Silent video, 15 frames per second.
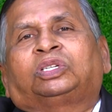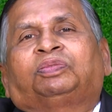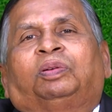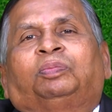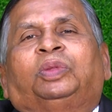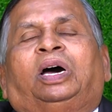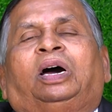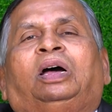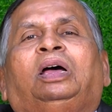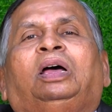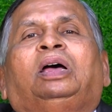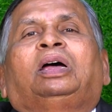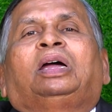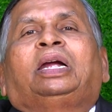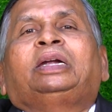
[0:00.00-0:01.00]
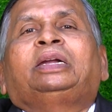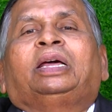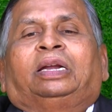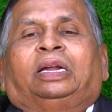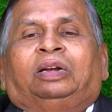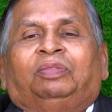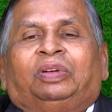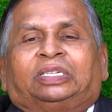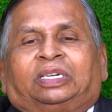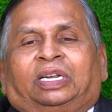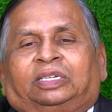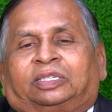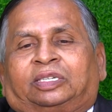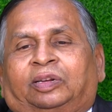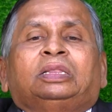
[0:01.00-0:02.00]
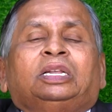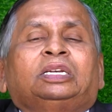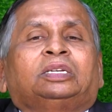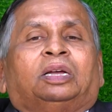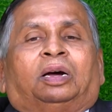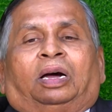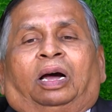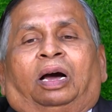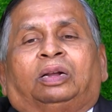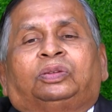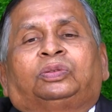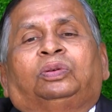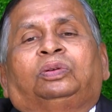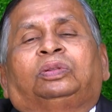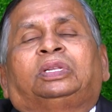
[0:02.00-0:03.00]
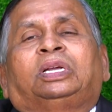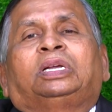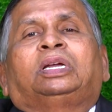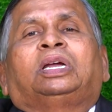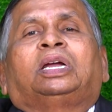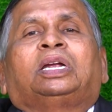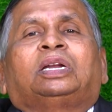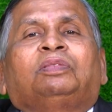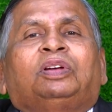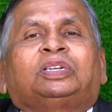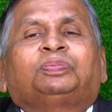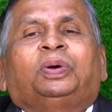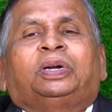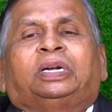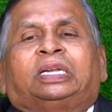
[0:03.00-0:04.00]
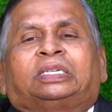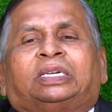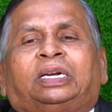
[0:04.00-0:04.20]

from the Indian investors. This also the investment